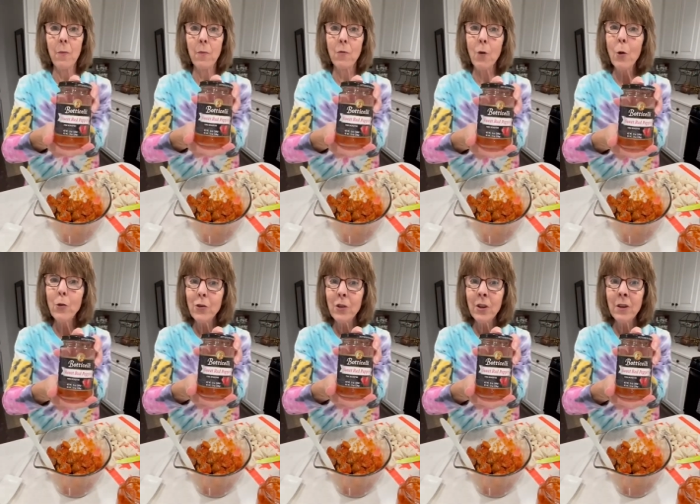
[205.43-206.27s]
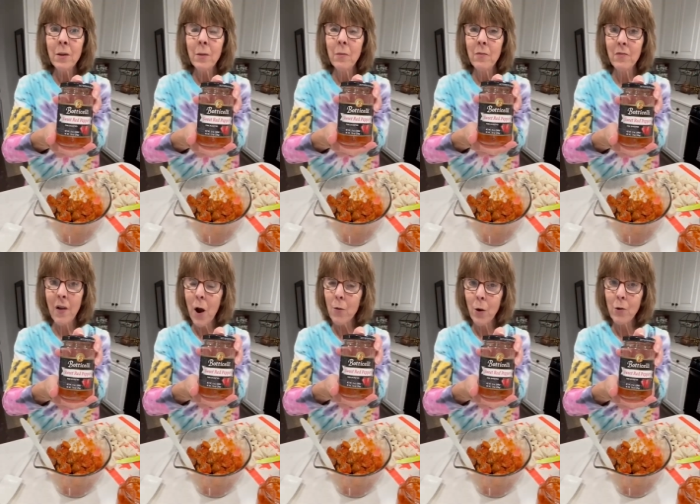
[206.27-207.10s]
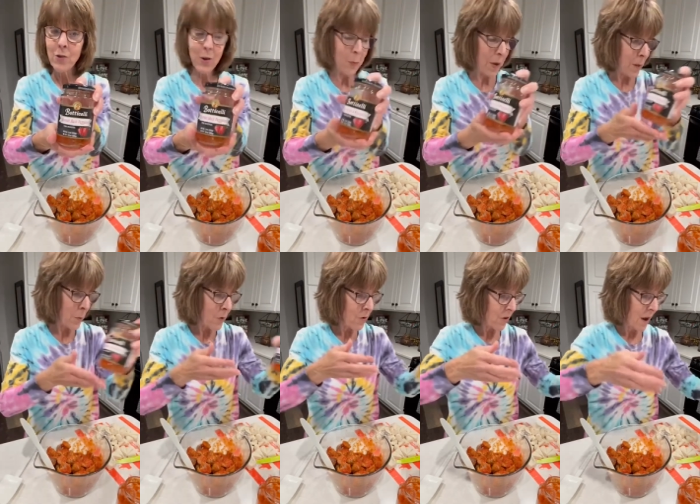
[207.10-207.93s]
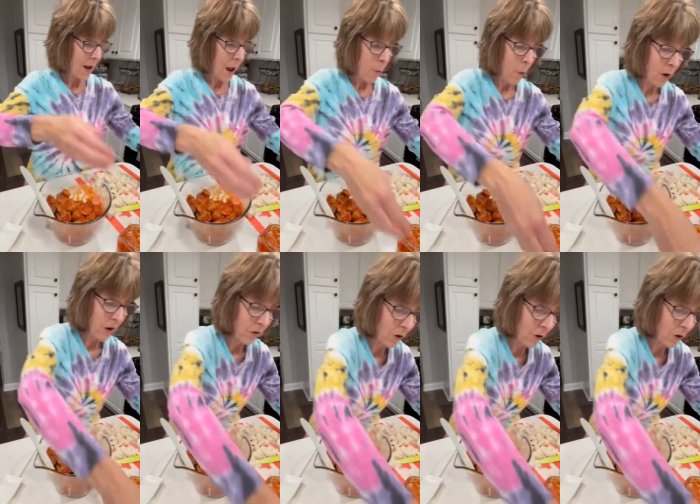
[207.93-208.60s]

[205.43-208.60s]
roasted, fire roasted peppers, and I wanted to